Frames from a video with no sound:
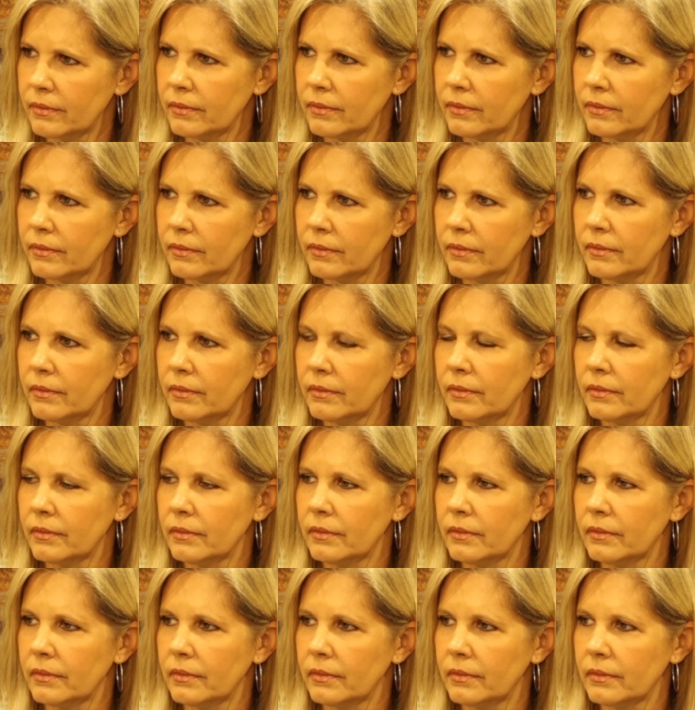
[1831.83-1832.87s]

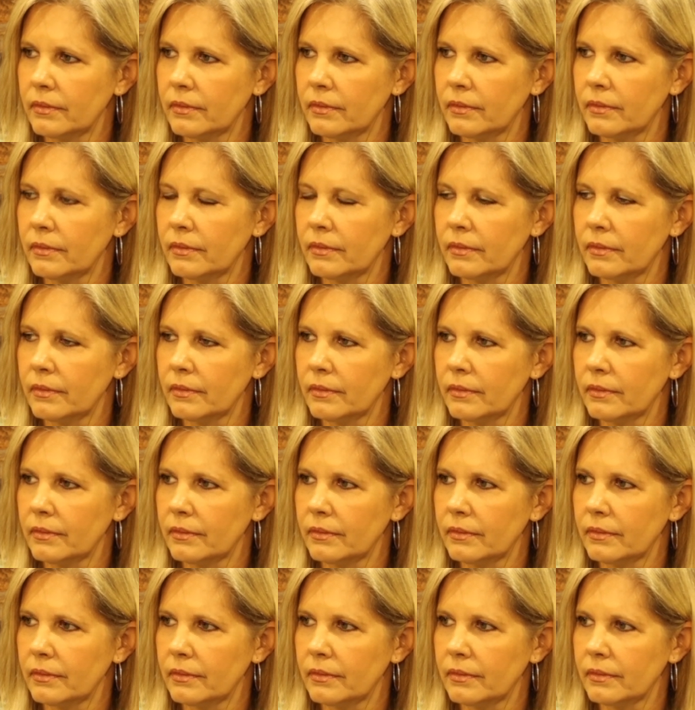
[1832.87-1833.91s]

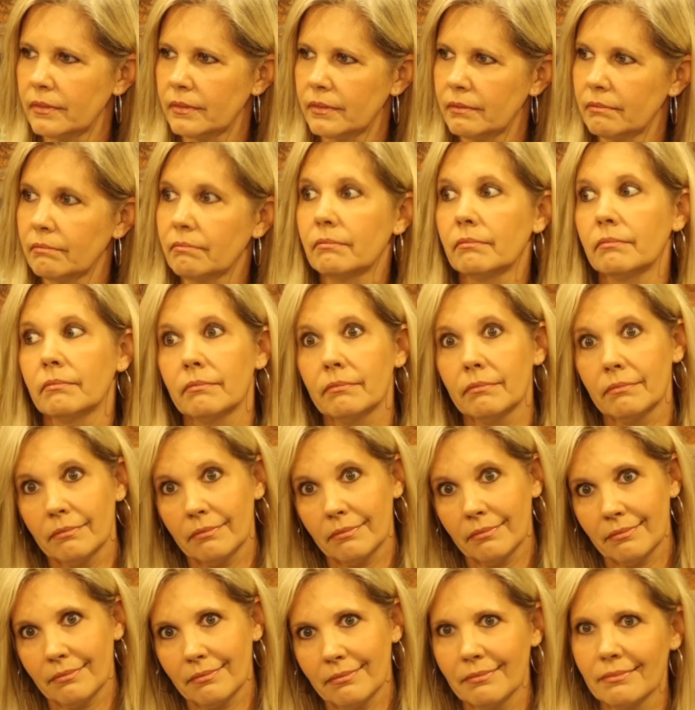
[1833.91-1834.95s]

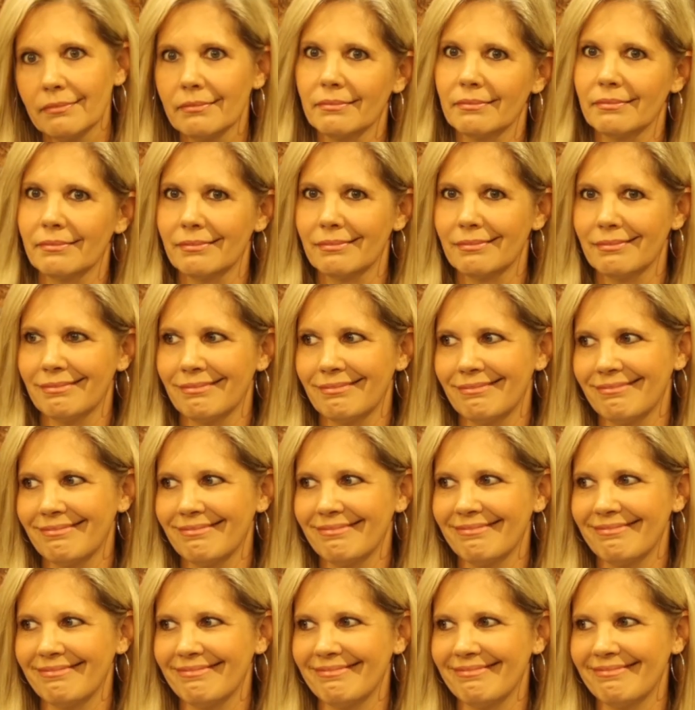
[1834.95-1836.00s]

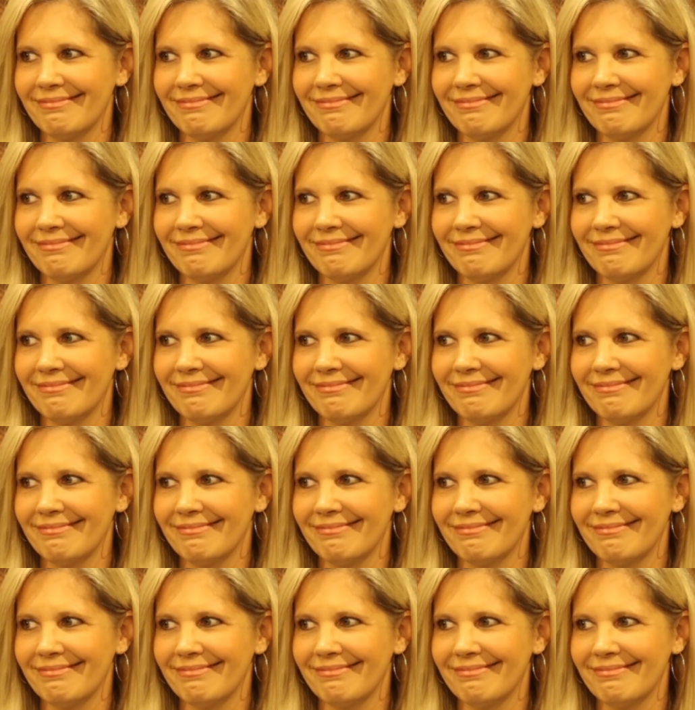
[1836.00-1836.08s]
The person shown says nothing.